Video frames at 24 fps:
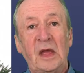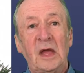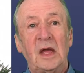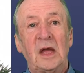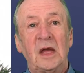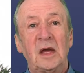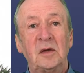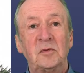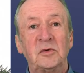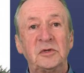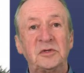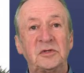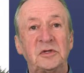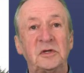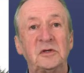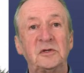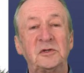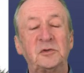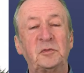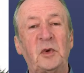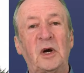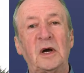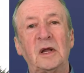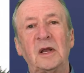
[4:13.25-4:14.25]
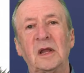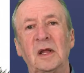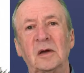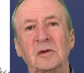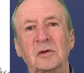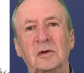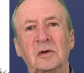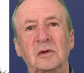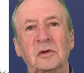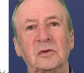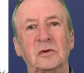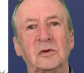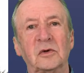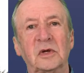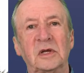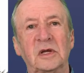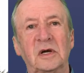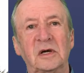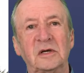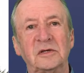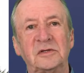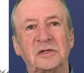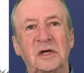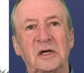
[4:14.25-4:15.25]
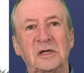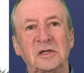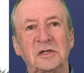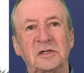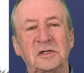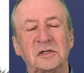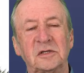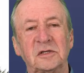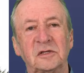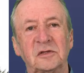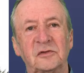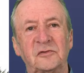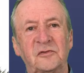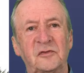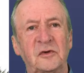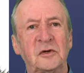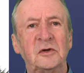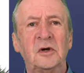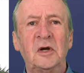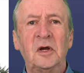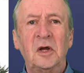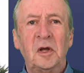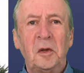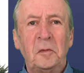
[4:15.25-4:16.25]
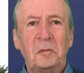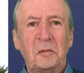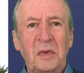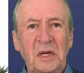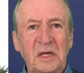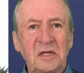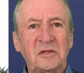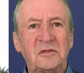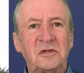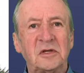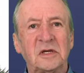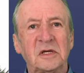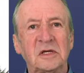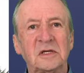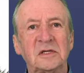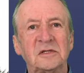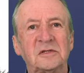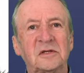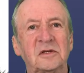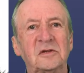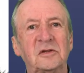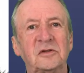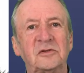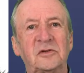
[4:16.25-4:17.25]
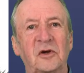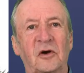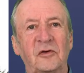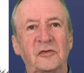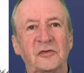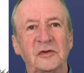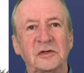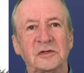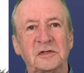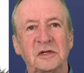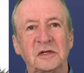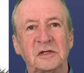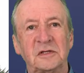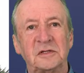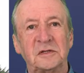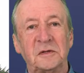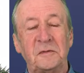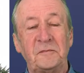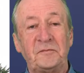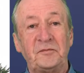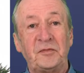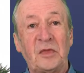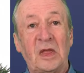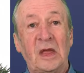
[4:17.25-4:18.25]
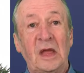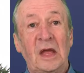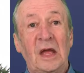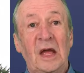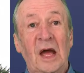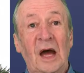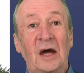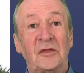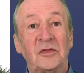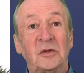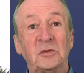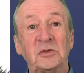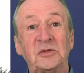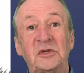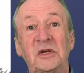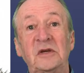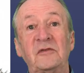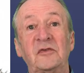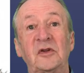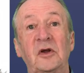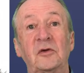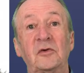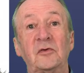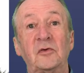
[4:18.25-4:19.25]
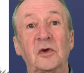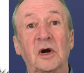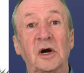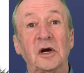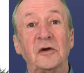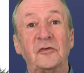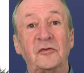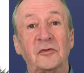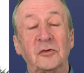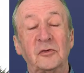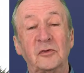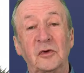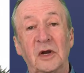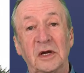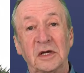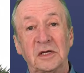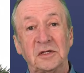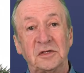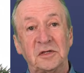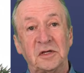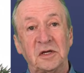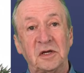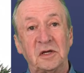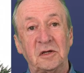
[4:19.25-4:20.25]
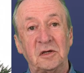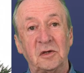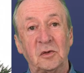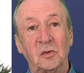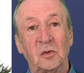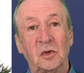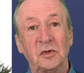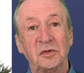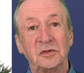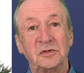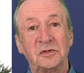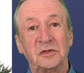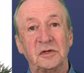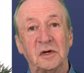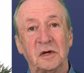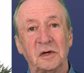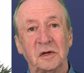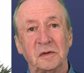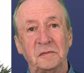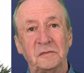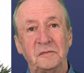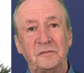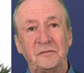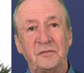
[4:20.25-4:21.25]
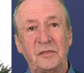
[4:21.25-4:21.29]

It was used by local organisations for meetings and as offices, and there was even a rifle range here at one time.